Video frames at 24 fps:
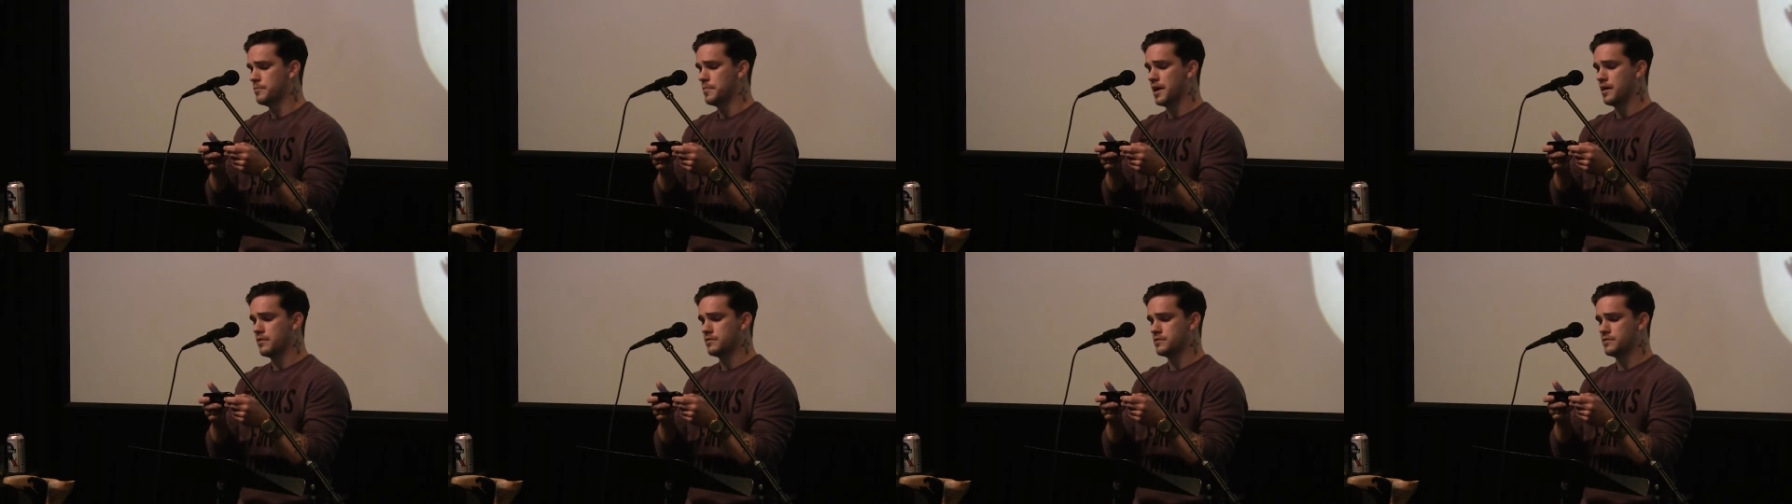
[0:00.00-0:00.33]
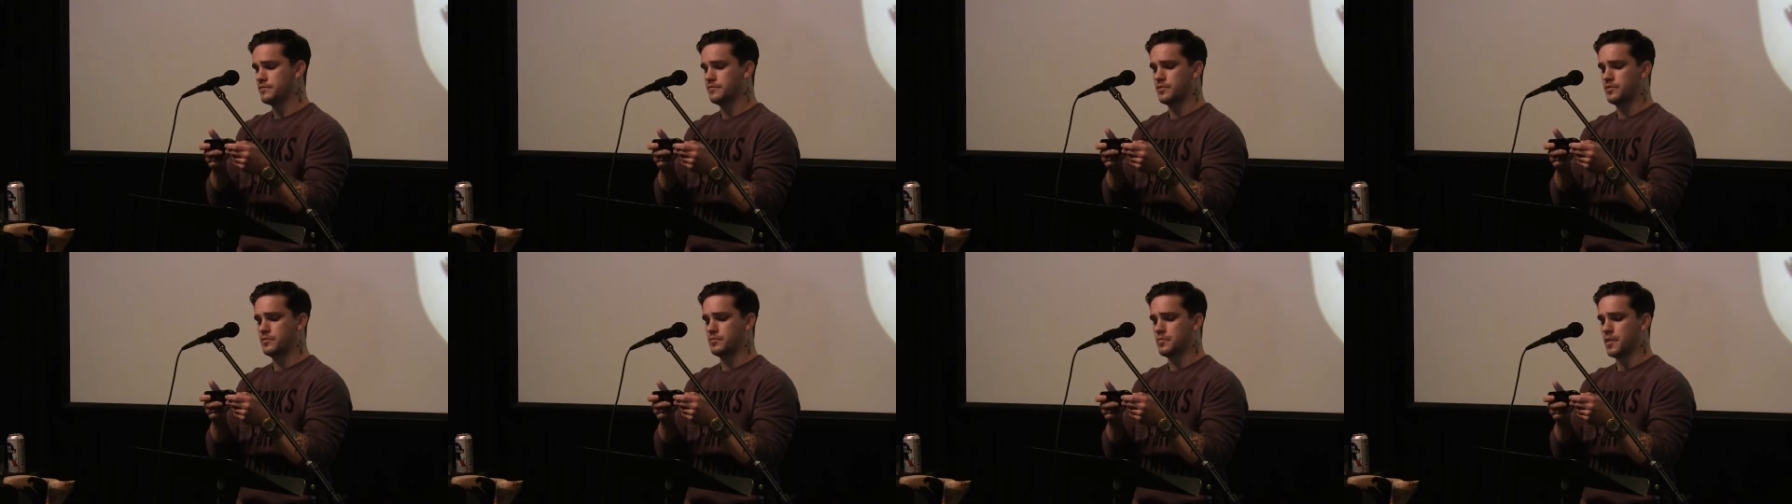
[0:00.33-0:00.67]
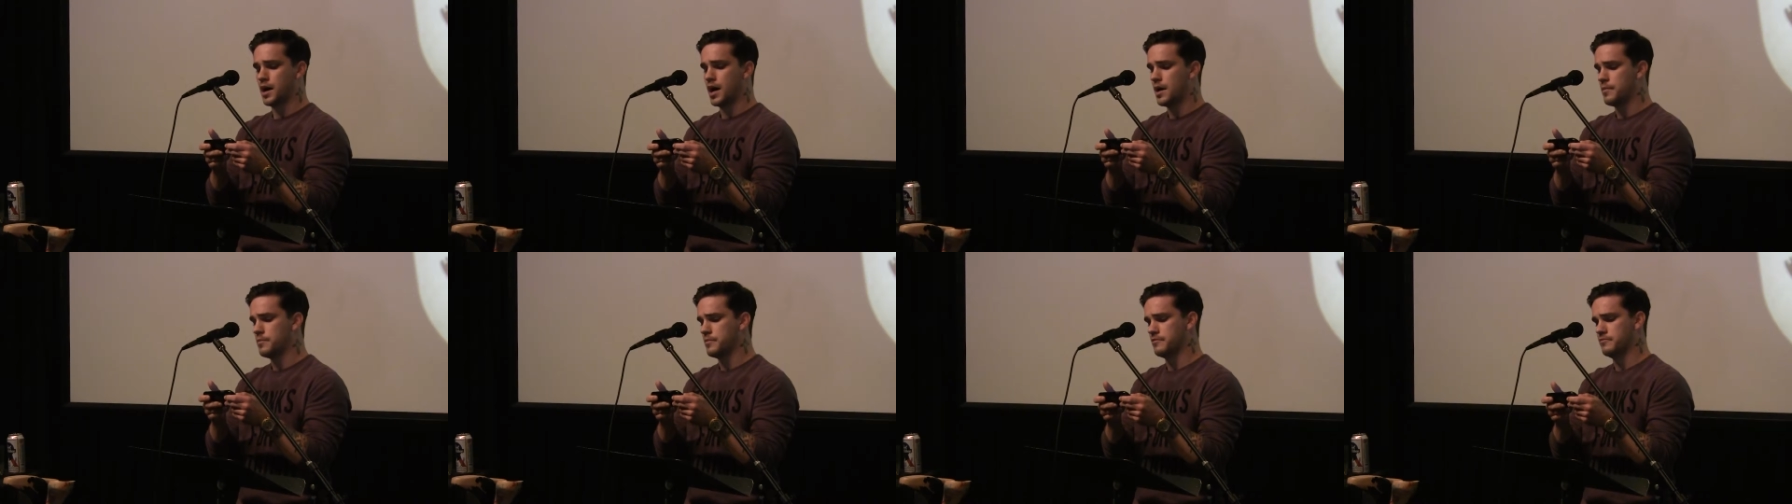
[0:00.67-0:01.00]
bountiful
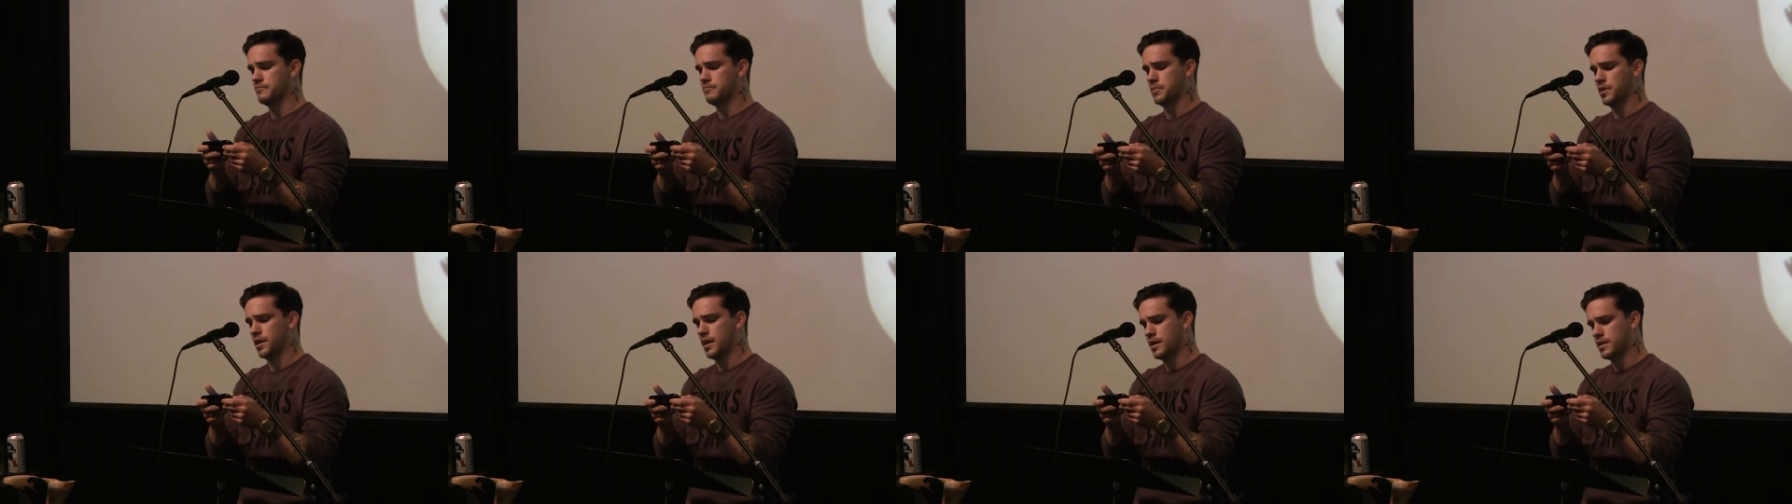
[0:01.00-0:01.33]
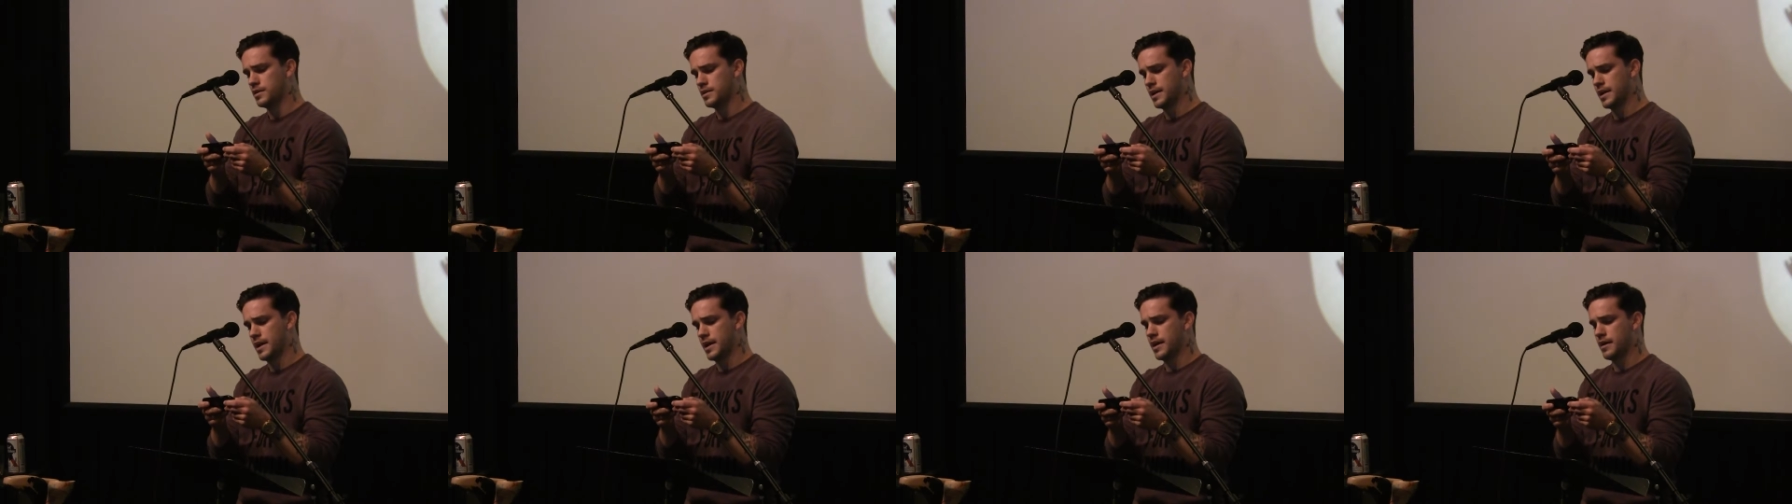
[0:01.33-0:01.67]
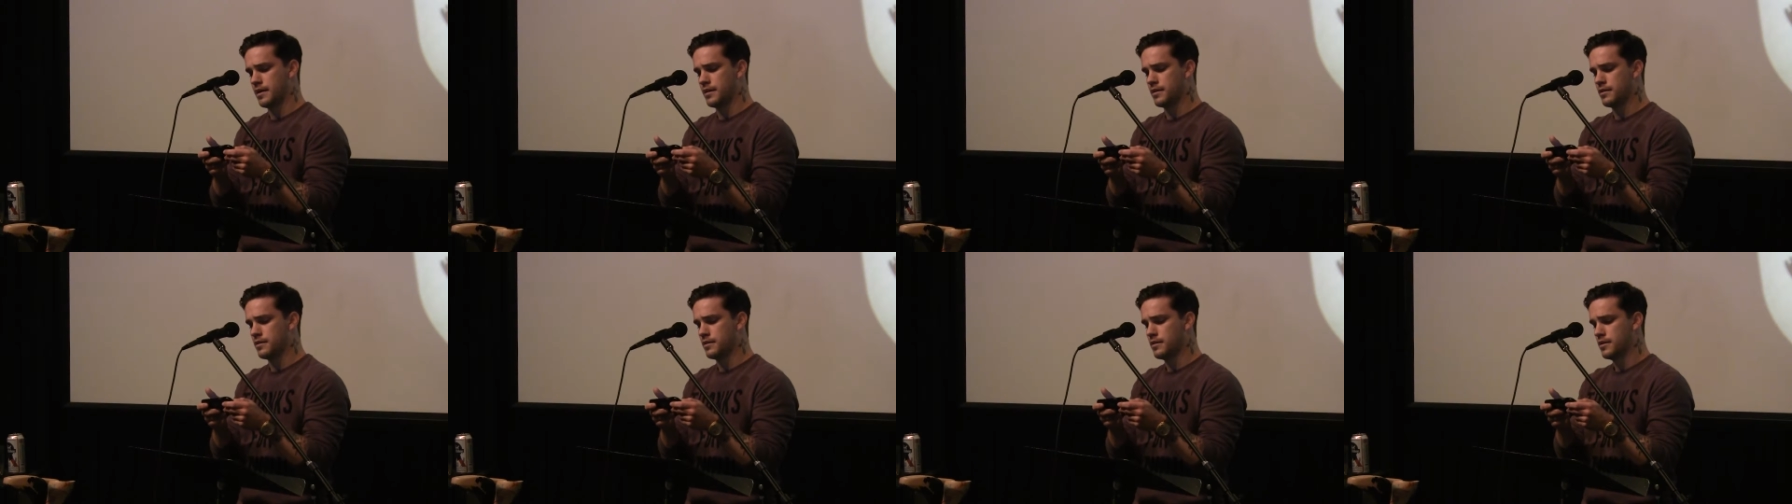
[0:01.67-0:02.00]
mop of blonde
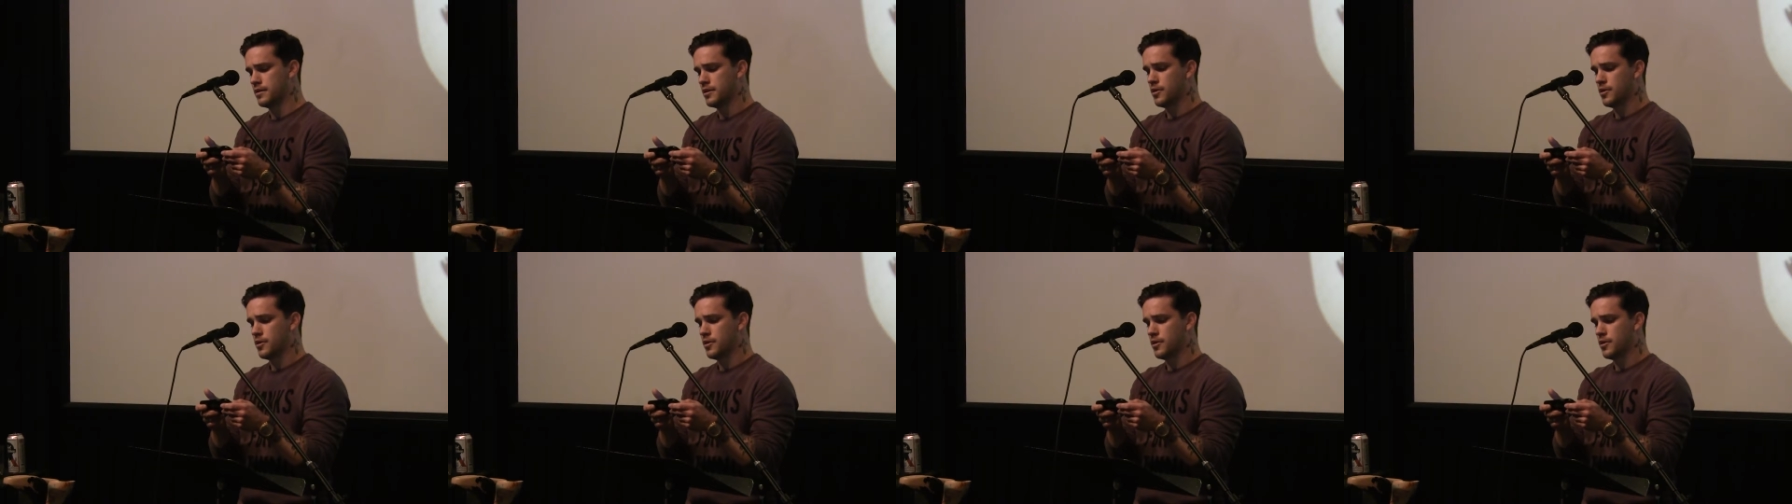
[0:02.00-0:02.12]
hair,